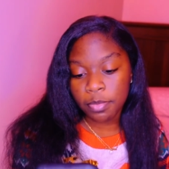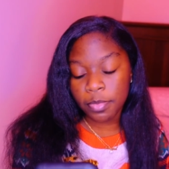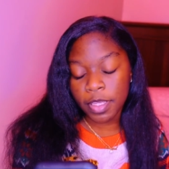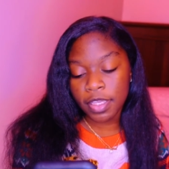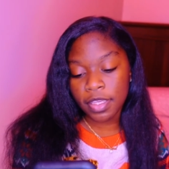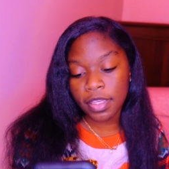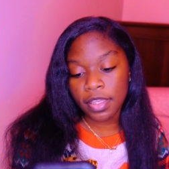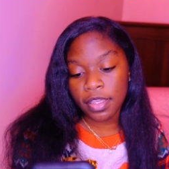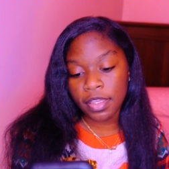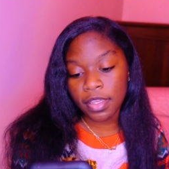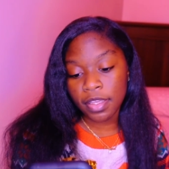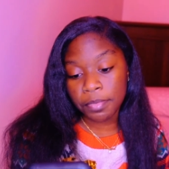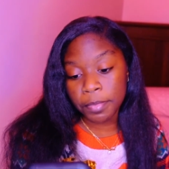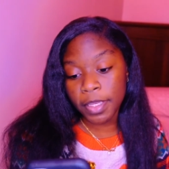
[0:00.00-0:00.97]
may
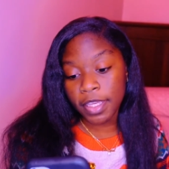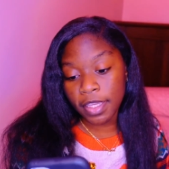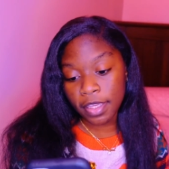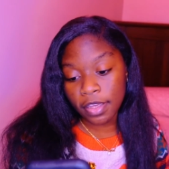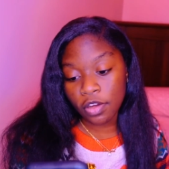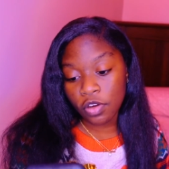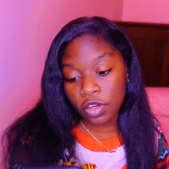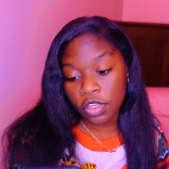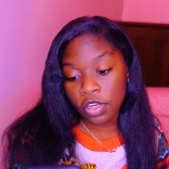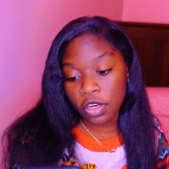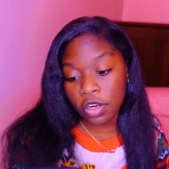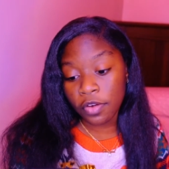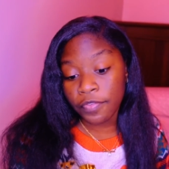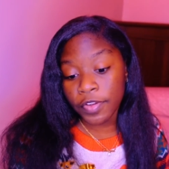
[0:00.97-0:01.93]
may egg on
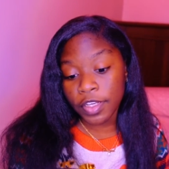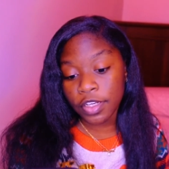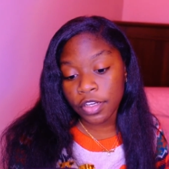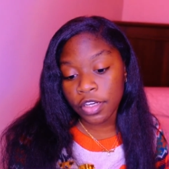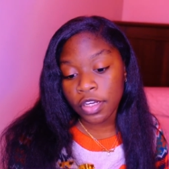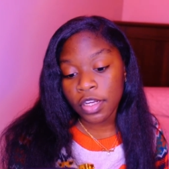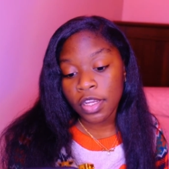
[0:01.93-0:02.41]
your offender